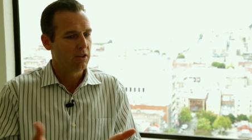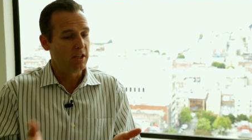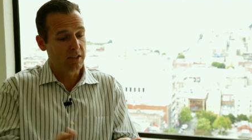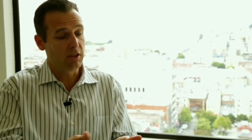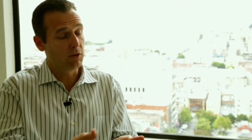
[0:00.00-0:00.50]
you
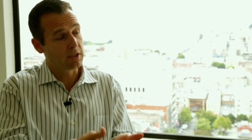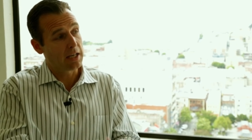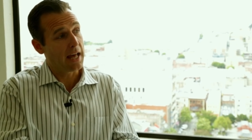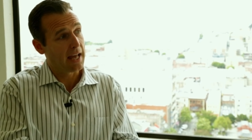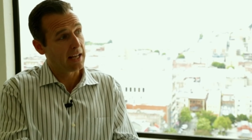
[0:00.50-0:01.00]
need to do
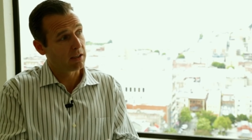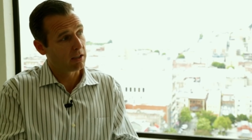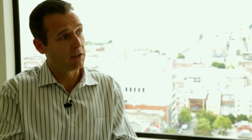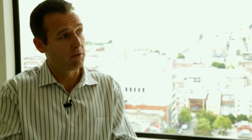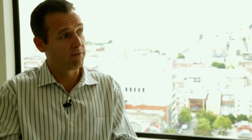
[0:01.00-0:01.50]
today, let
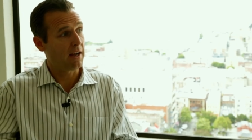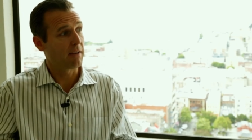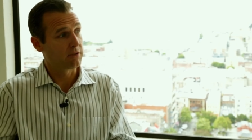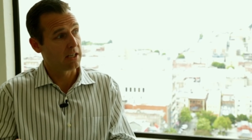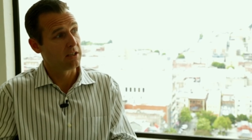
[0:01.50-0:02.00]
alone
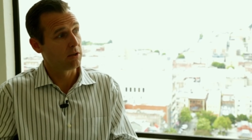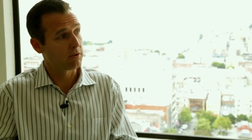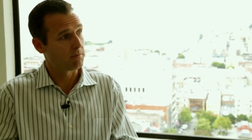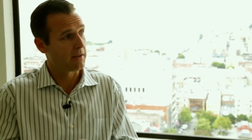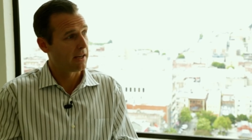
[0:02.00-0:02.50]
5 to 10
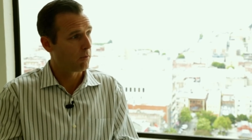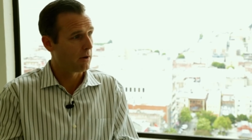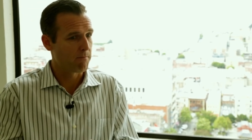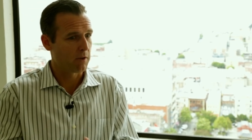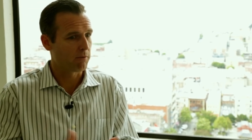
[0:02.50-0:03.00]
years from now
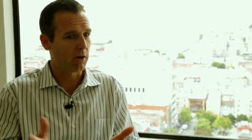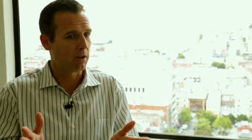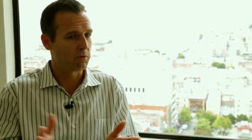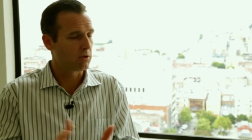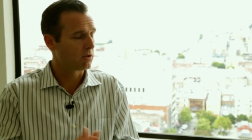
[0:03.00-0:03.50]
when the
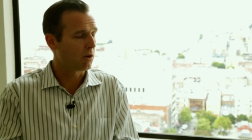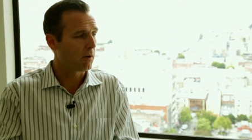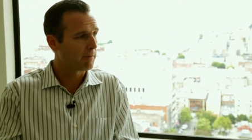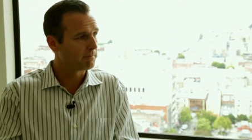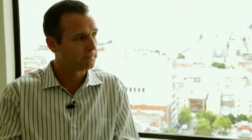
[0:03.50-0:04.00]
volumes just go
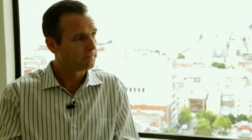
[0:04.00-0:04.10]
up.